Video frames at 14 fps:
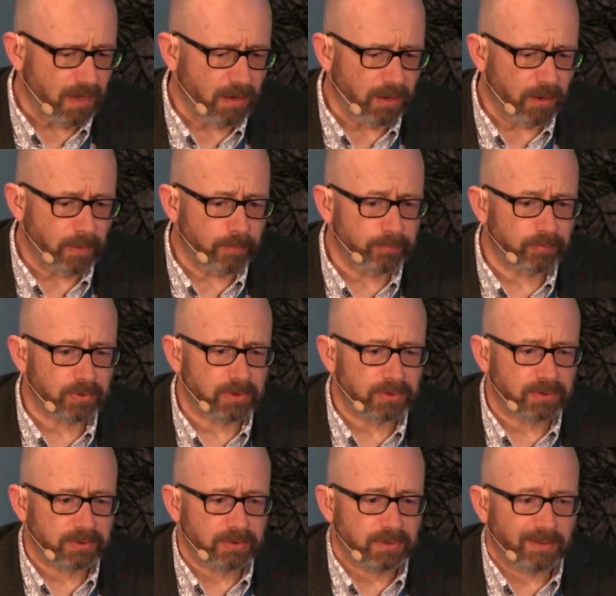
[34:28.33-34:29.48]
um,
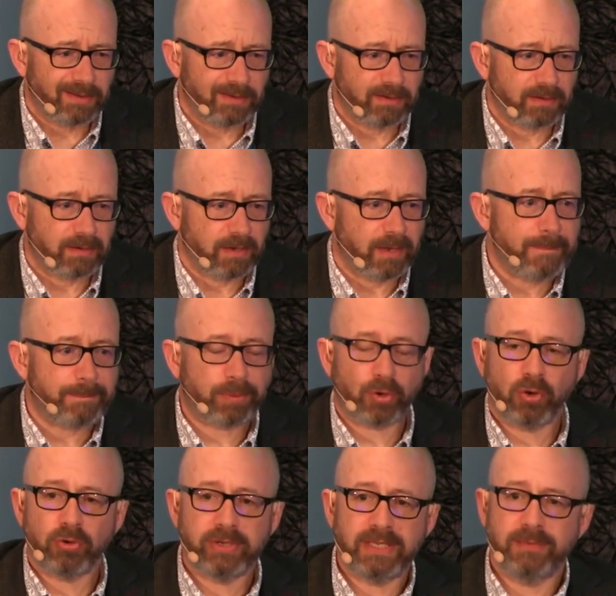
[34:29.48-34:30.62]
uh,
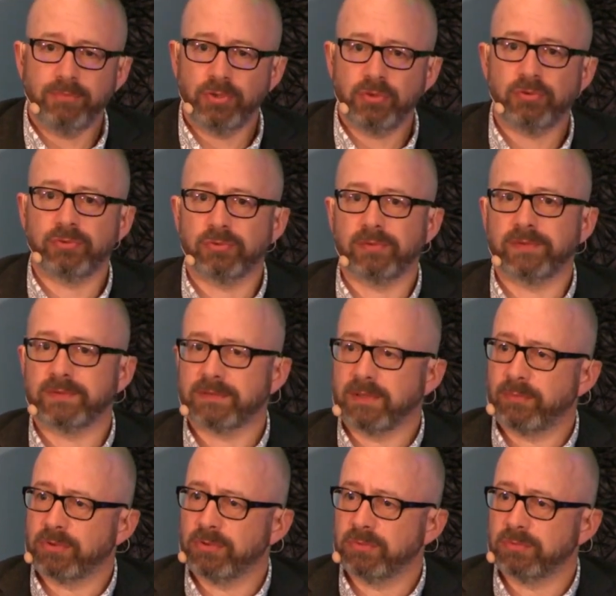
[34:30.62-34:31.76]
employee murals, they
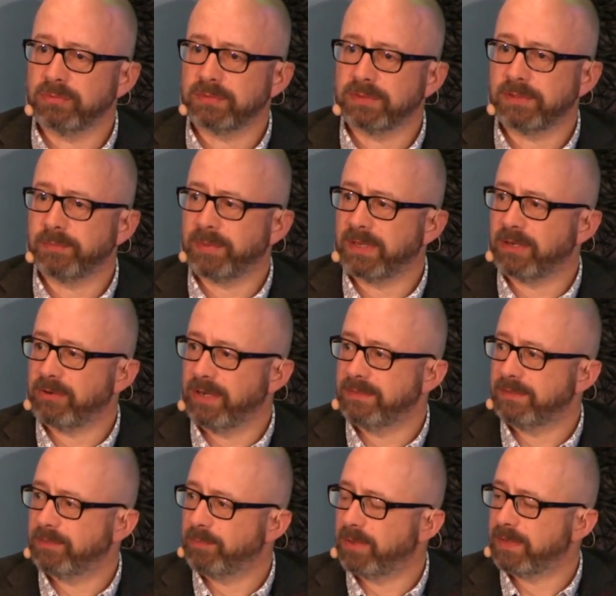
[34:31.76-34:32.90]
were called, that had been
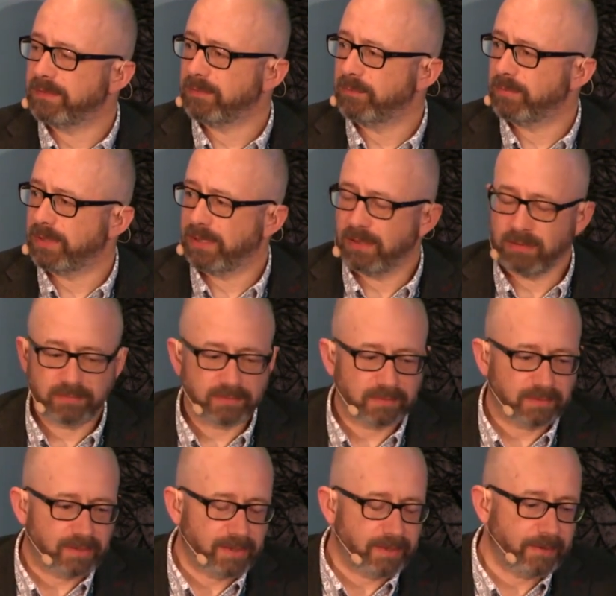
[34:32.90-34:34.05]
created by somebody else,
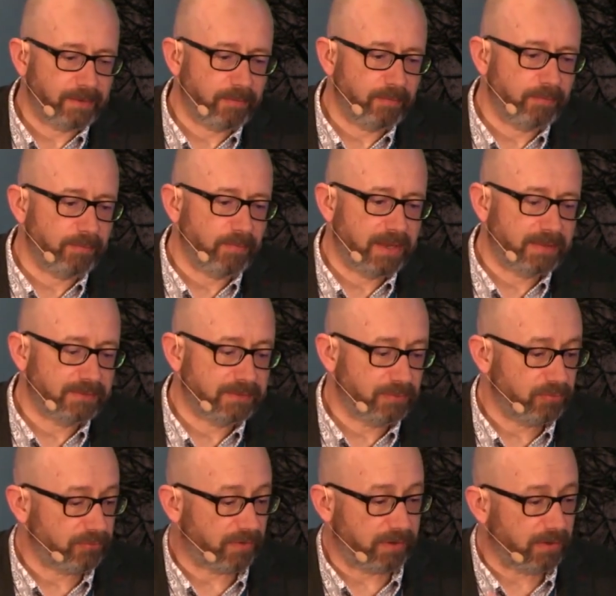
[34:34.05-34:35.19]
um, and they
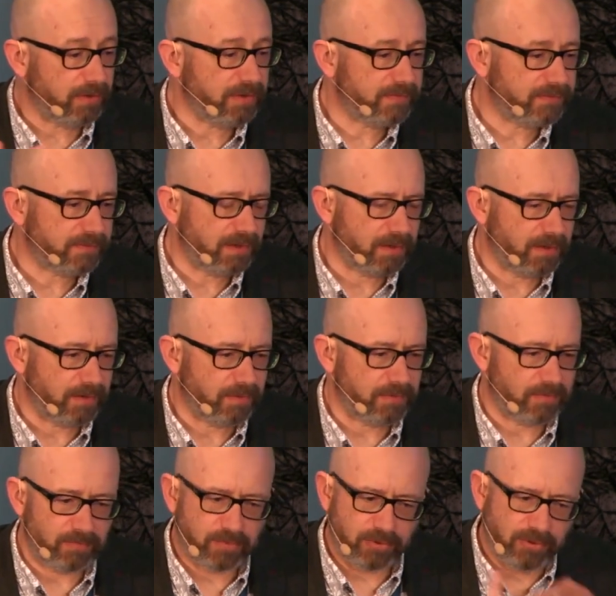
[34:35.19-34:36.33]
were very nice. Uh,
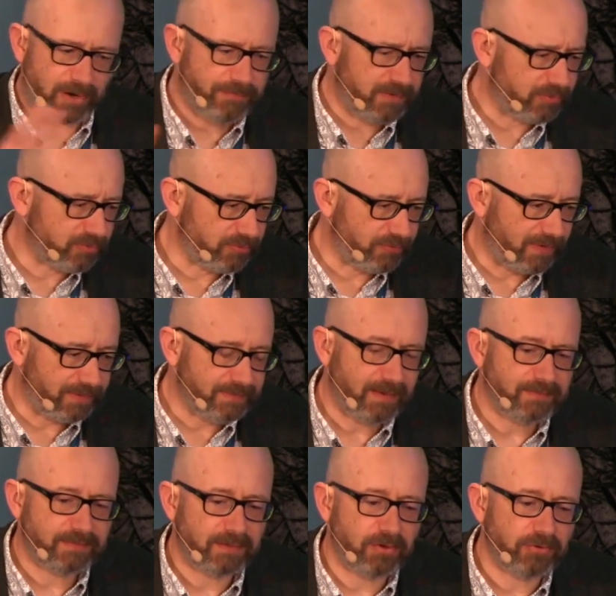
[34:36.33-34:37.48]
the, the, graphics were
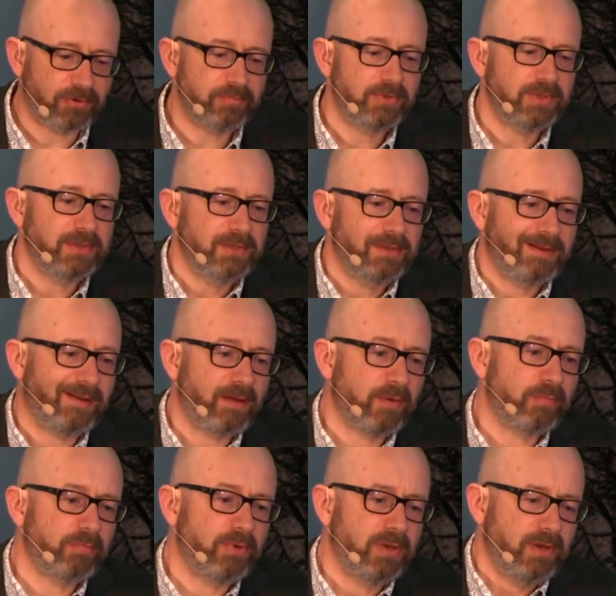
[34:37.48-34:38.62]
fantastic on them.
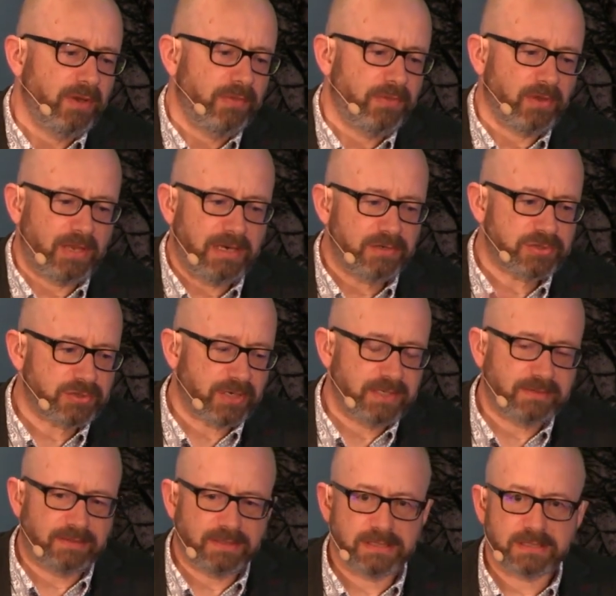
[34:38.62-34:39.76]
Um, that
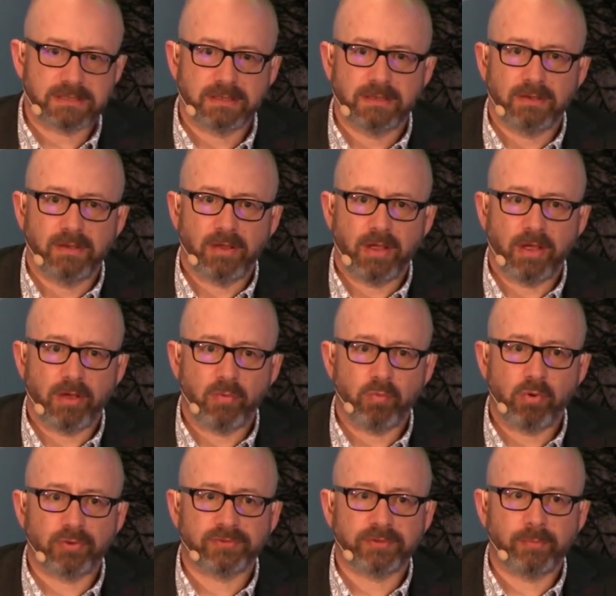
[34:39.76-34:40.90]
illustrated uh,
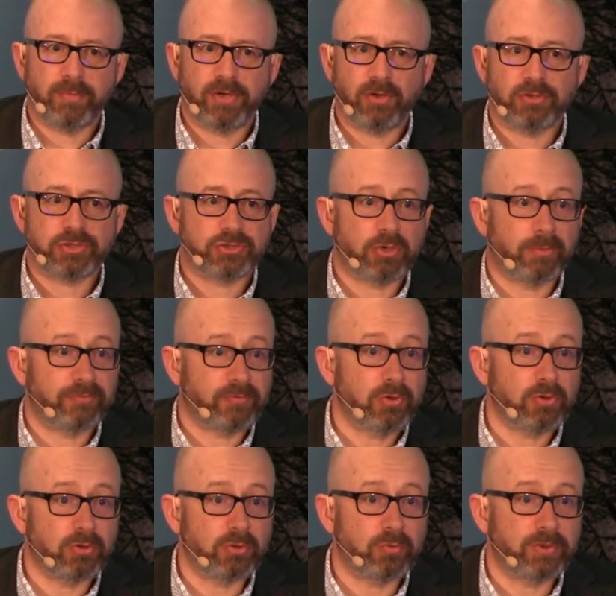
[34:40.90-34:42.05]
what somebody on a shop
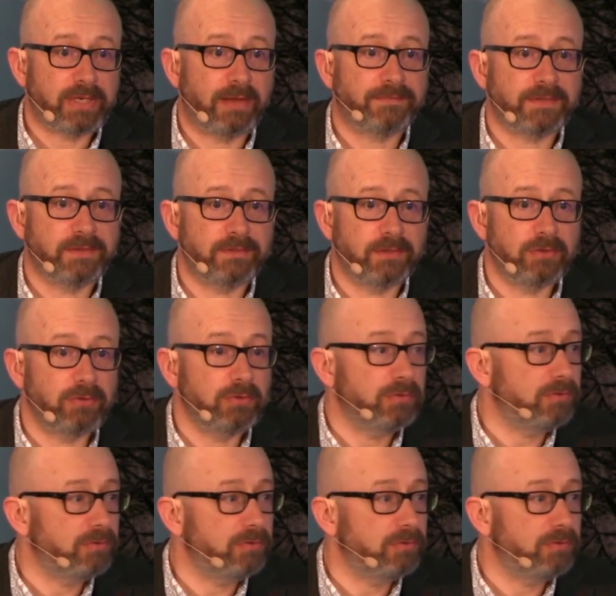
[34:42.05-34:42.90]
floor would have to do